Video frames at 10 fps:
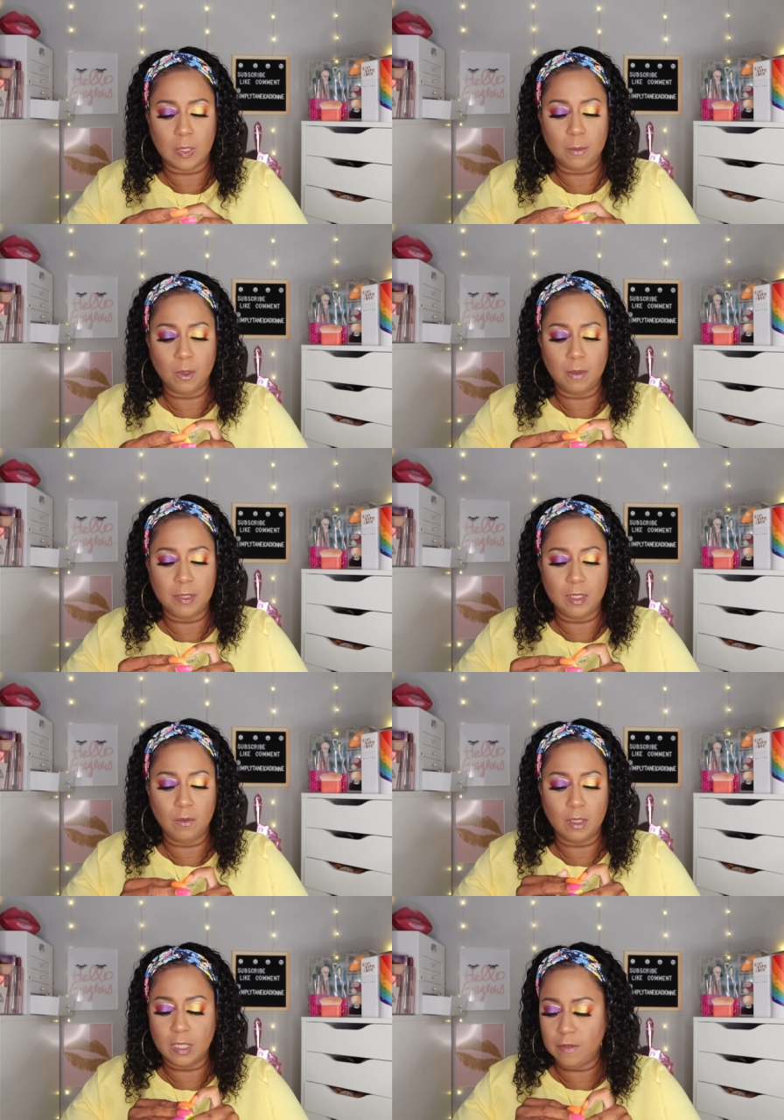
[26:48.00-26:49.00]
I'm going to be
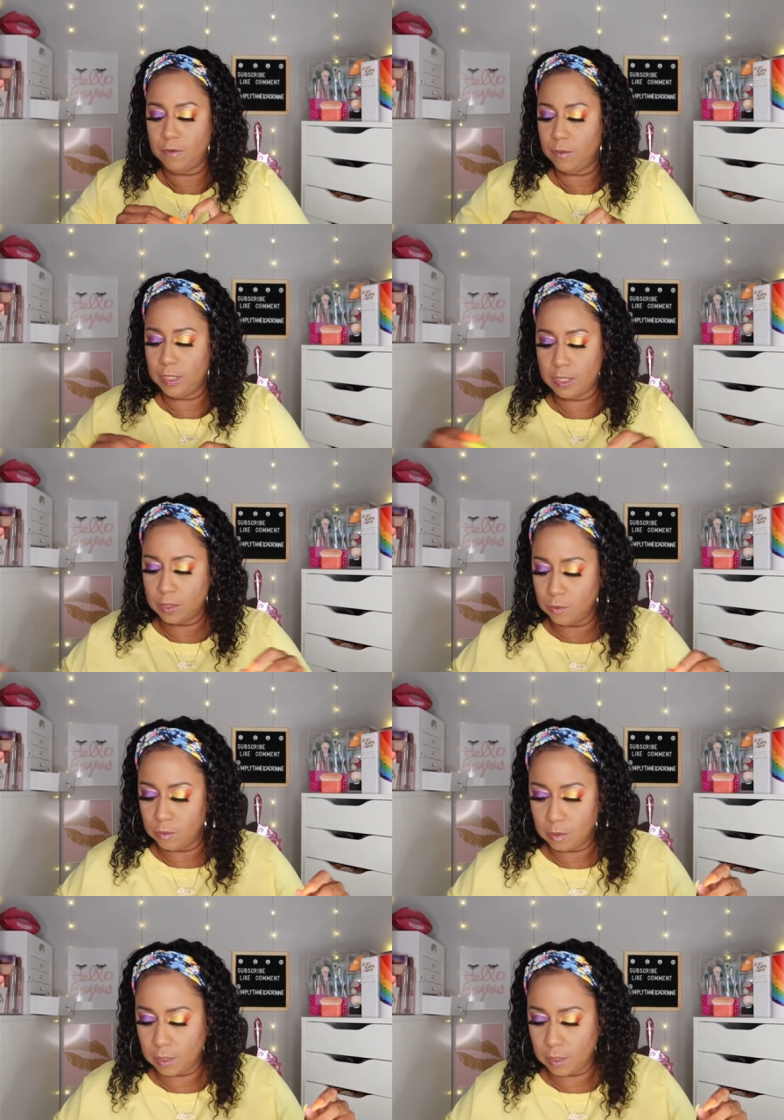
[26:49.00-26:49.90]
doing a giveaway soon.